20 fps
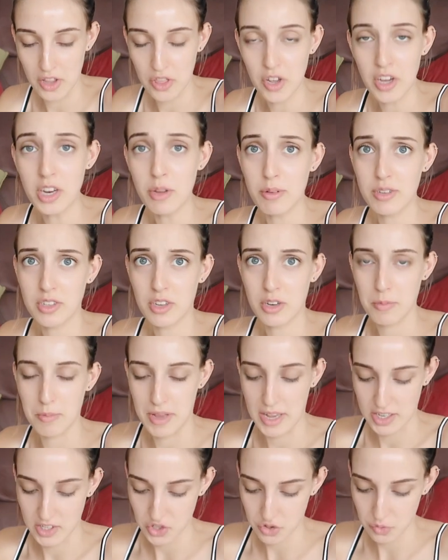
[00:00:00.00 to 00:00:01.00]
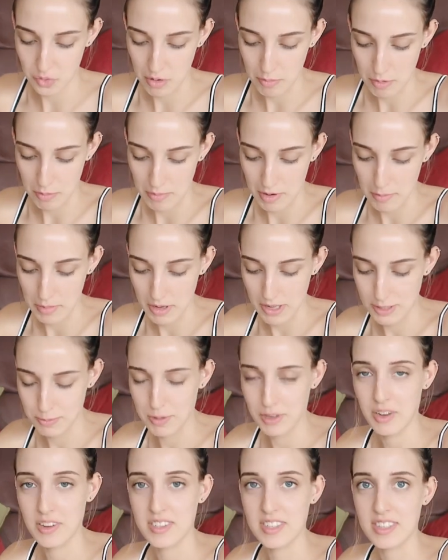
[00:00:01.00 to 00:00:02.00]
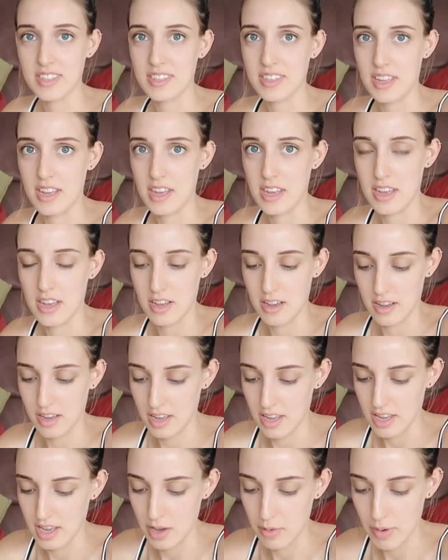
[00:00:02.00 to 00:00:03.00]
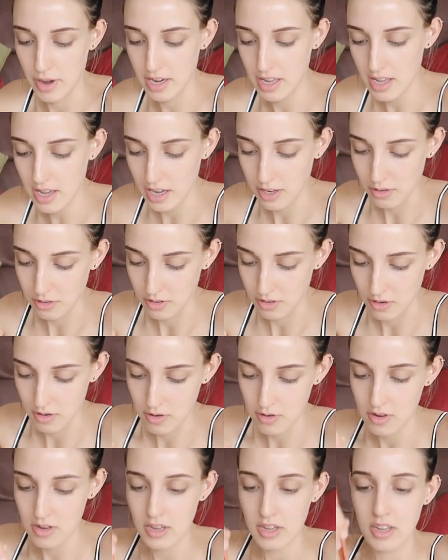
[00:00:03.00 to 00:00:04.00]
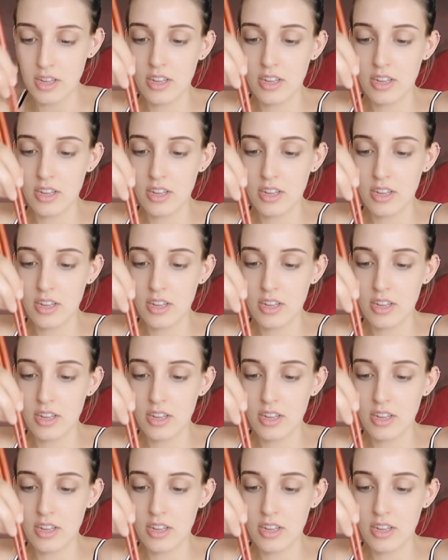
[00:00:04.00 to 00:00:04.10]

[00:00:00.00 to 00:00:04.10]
I thought it was gonna be extreme, but maybe it's because it's the uh, I don't know.